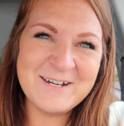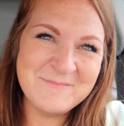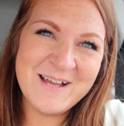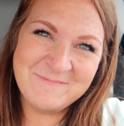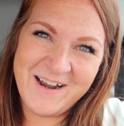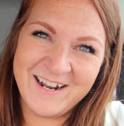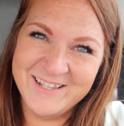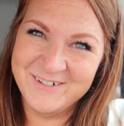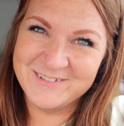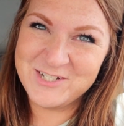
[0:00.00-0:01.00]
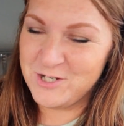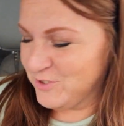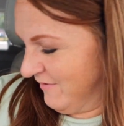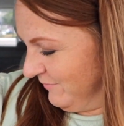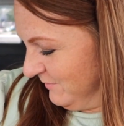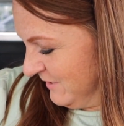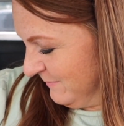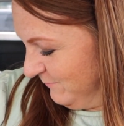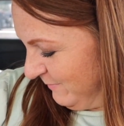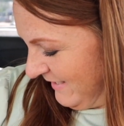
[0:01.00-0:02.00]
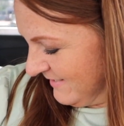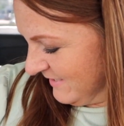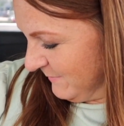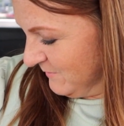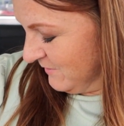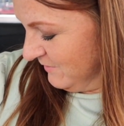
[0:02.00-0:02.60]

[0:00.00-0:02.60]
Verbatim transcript: Tell me I'm not alone that y'all travel with plastic spoons